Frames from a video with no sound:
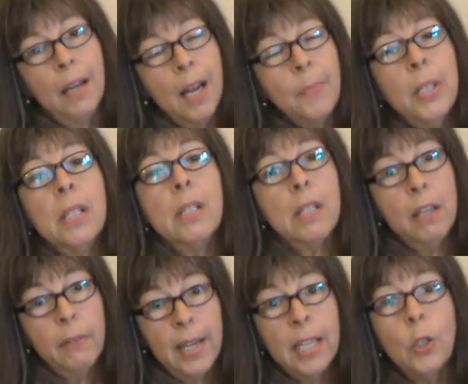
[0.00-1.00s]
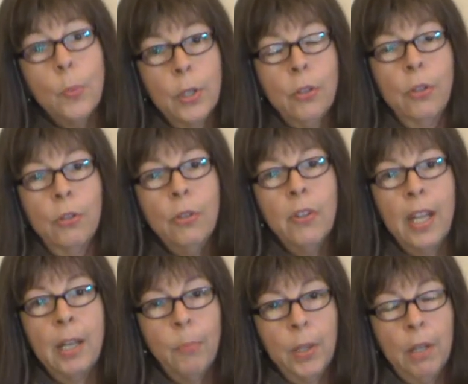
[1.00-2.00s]
I mean, it's still valuable to do
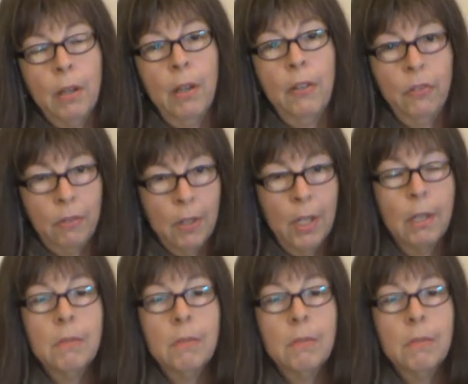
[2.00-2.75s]
that because